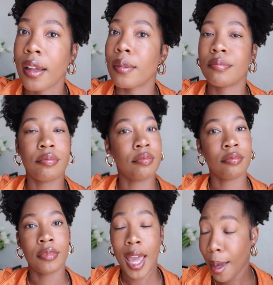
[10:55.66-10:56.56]
am
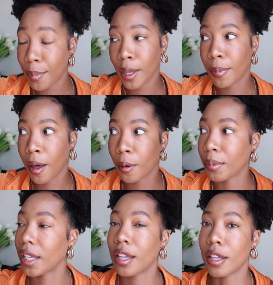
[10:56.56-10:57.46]
happy about,
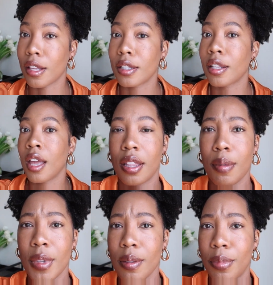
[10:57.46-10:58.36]
because, and
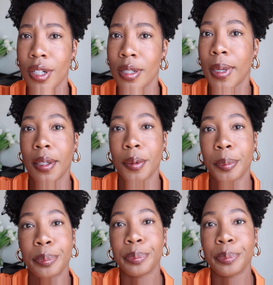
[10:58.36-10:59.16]
let me bring this back down.